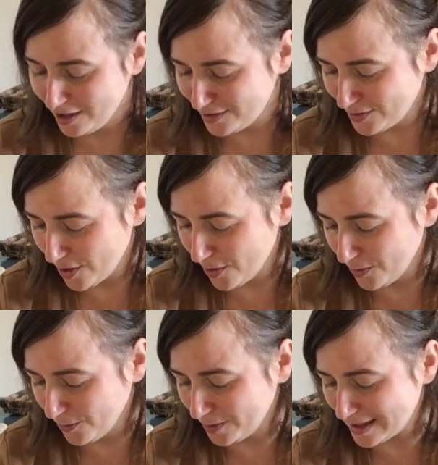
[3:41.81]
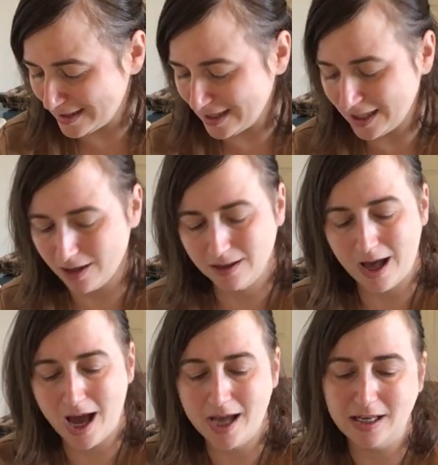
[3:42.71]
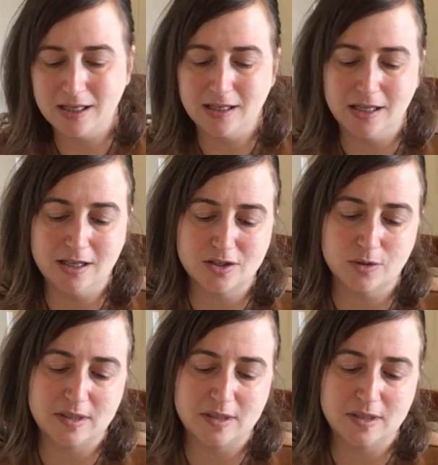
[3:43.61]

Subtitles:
So we see a lot in Easter,